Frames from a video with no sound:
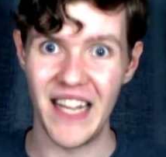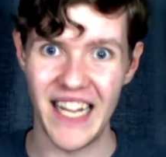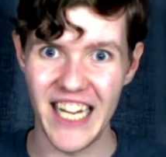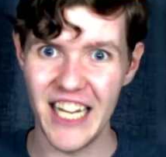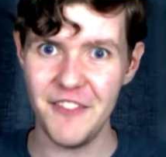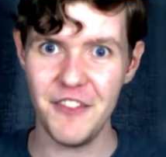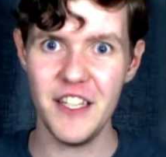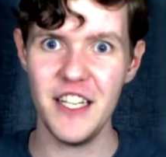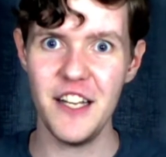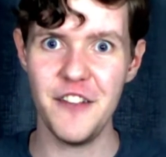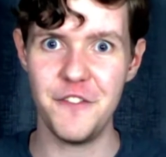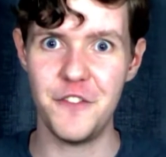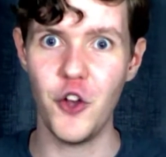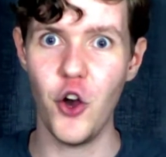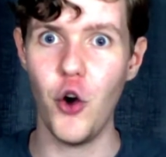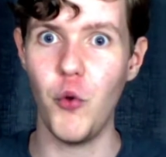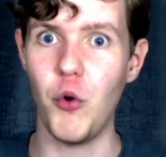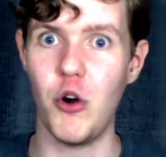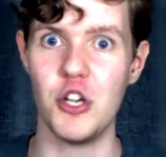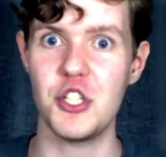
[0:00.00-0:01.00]
Even if
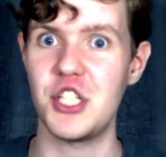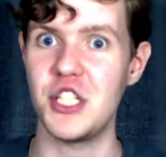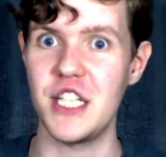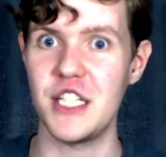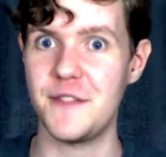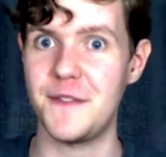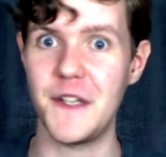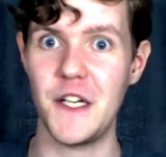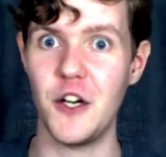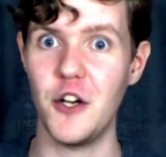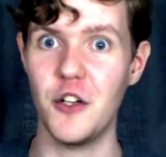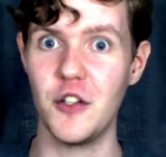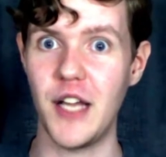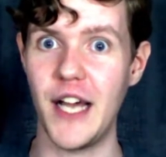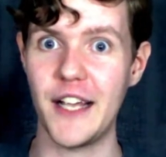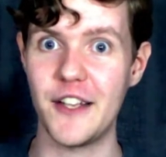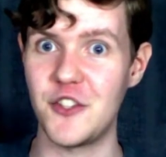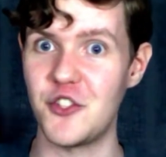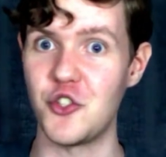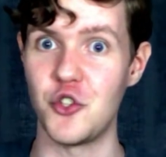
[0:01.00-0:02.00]
you're watching this video
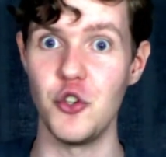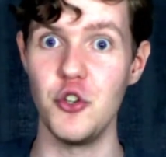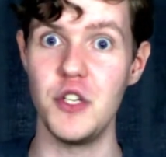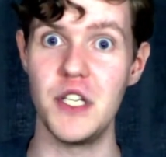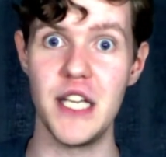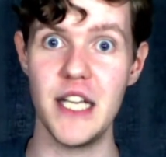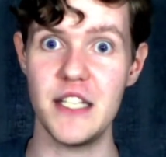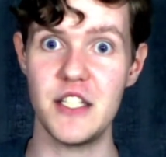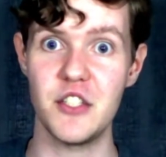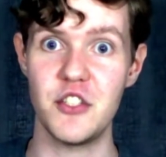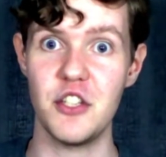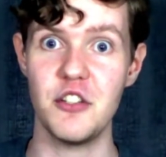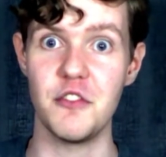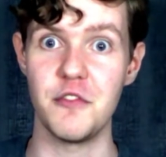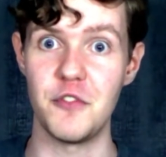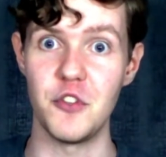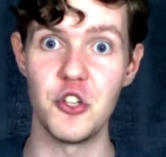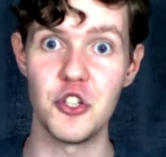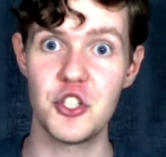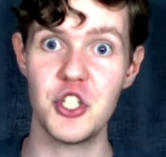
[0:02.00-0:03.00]
like 2 years into the
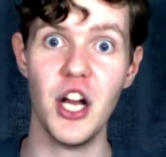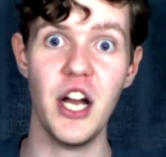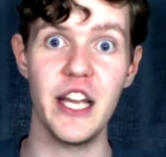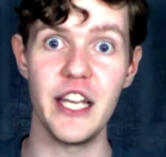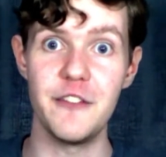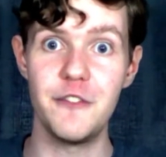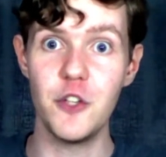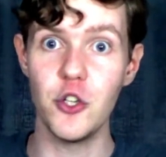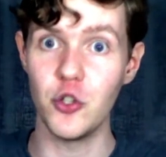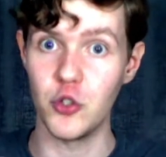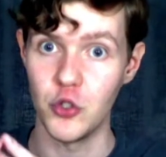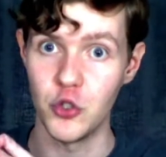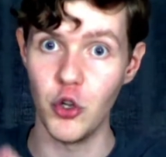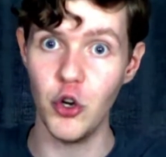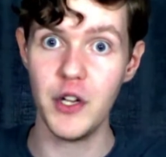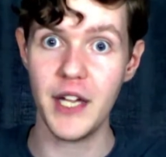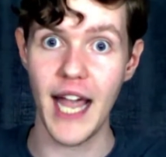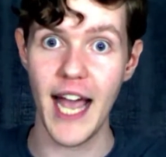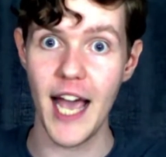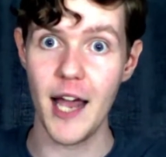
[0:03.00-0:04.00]
future, if you
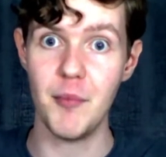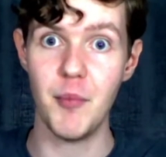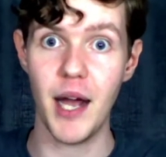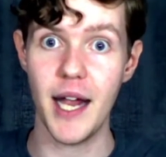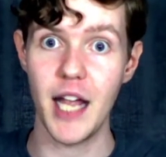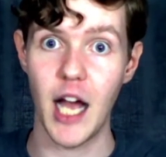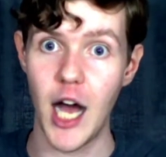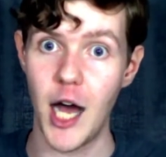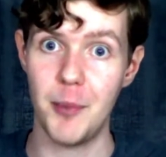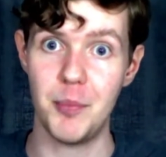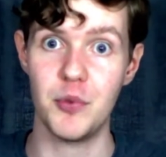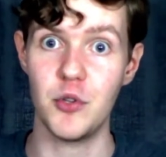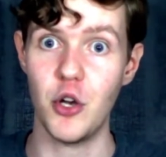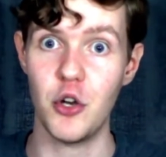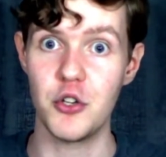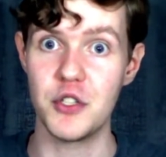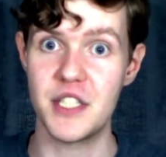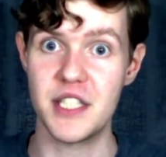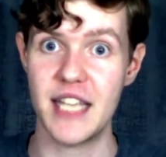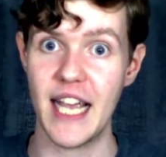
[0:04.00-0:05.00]
look at my
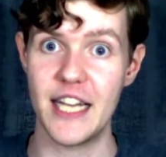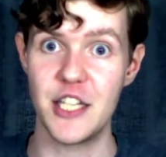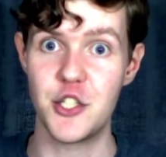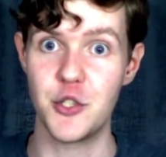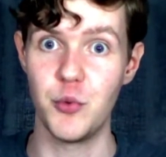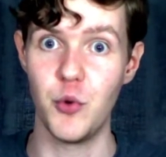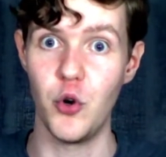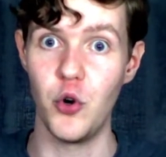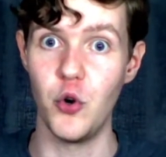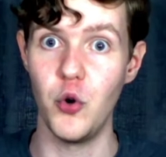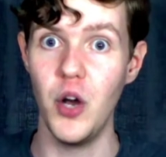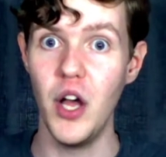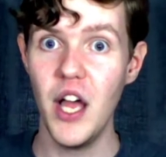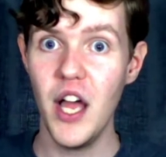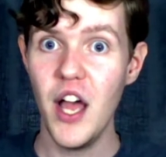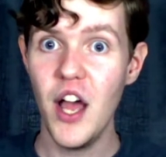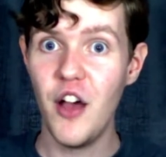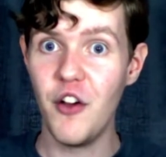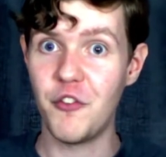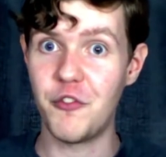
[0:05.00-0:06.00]
upload schedule
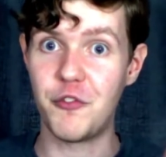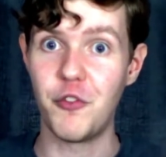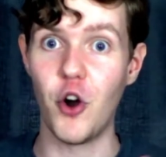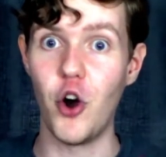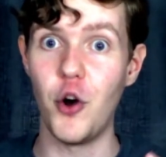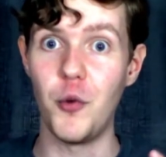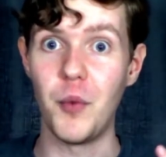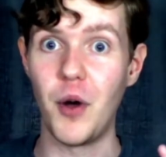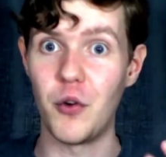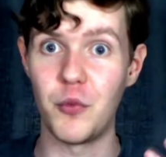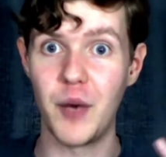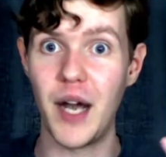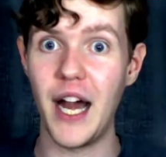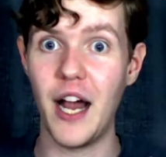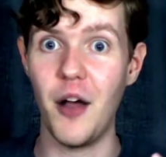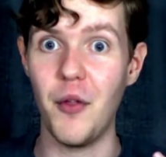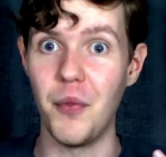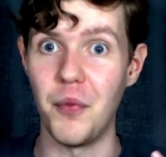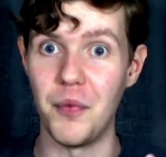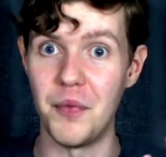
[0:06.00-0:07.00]
from
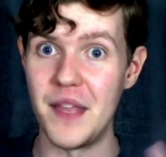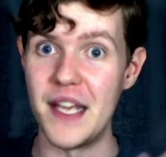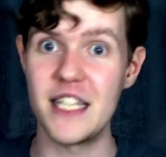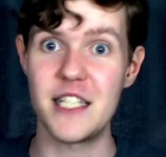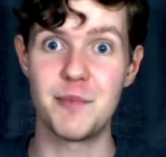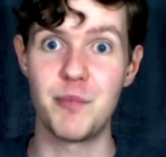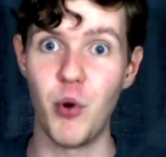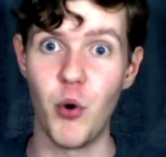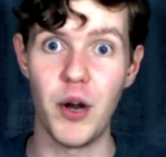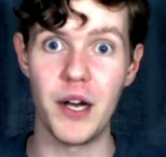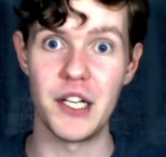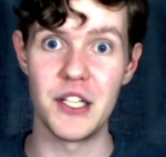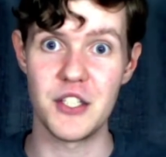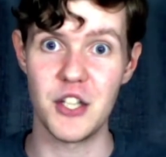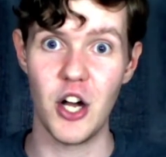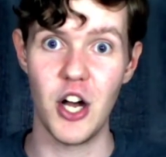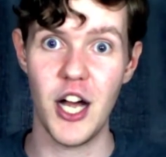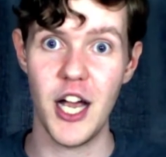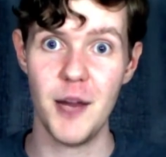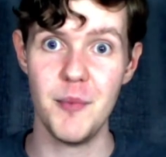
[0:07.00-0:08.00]
around this point in
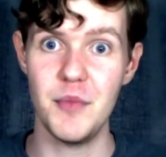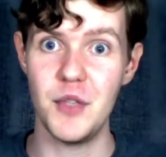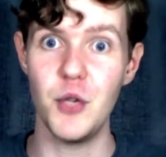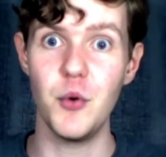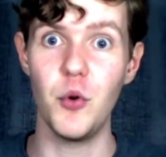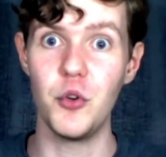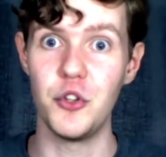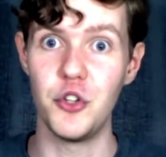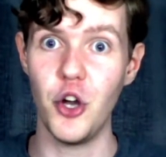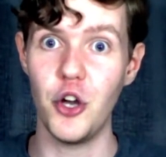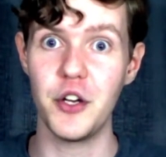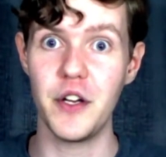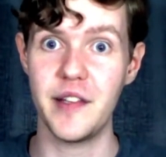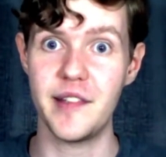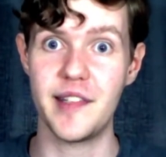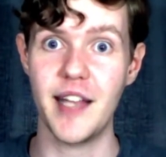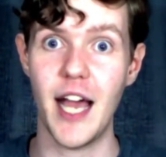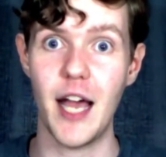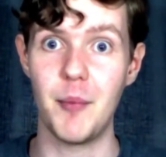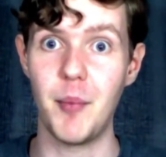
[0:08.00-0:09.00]
time, you will
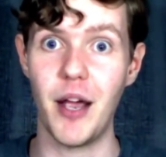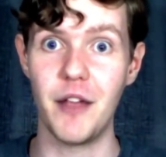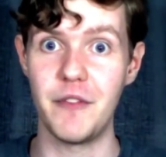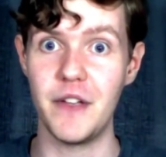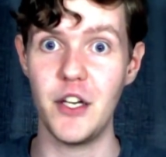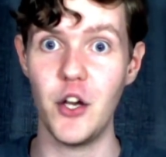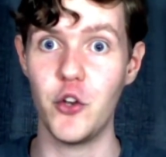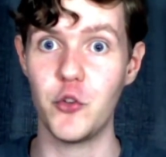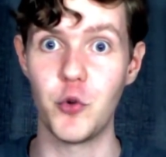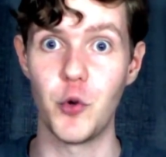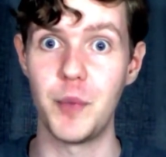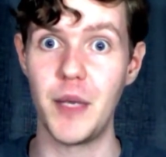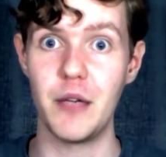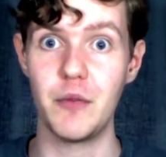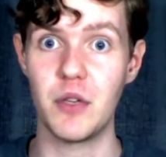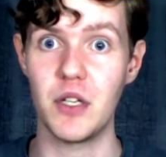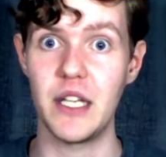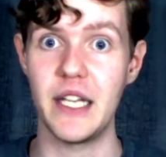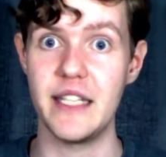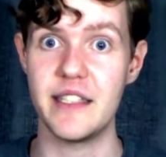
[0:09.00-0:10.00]
notice that my videos were
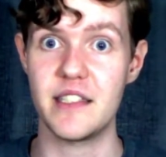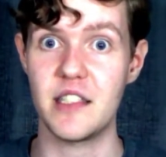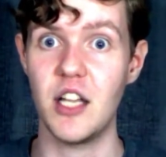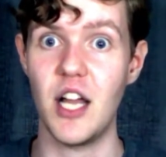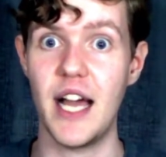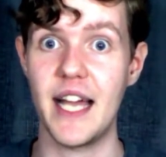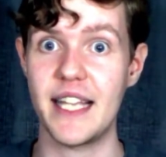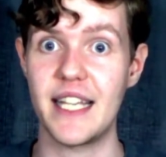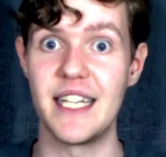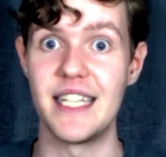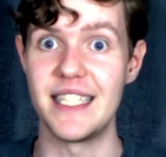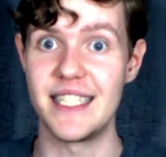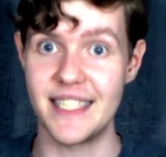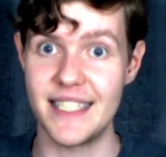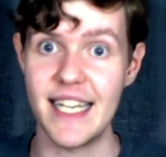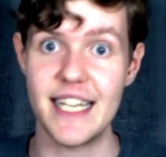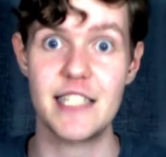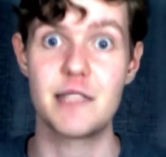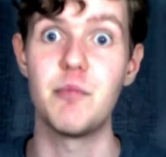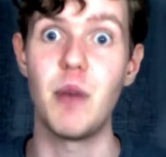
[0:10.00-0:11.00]
being released like
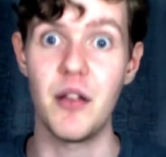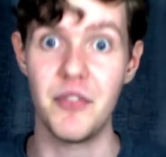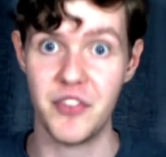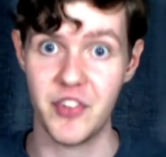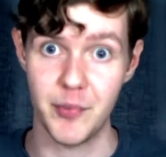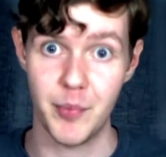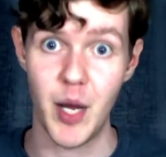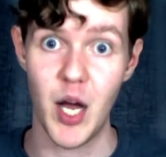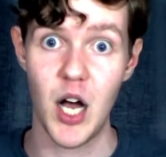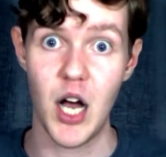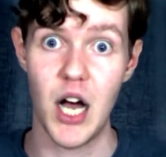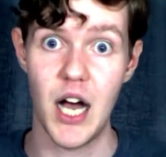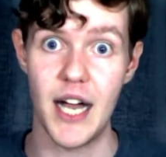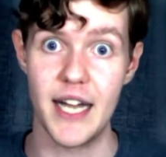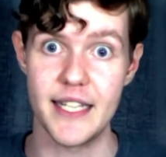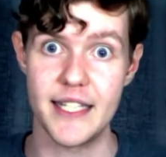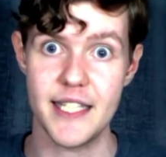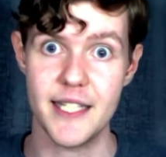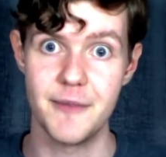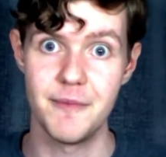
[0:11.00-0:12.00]
6 months
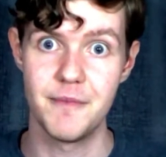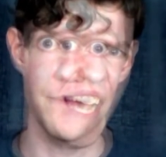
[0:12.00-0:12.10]
apart.